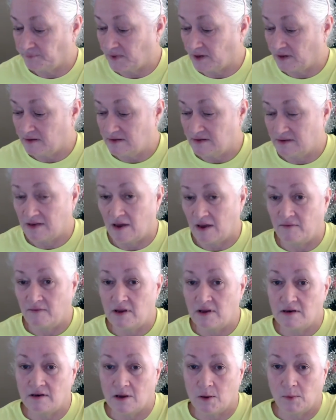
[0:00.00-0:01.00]

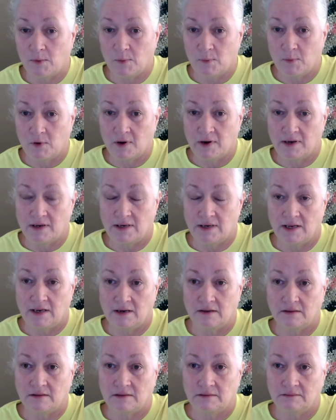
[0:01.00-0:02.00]
7 double pointed needle.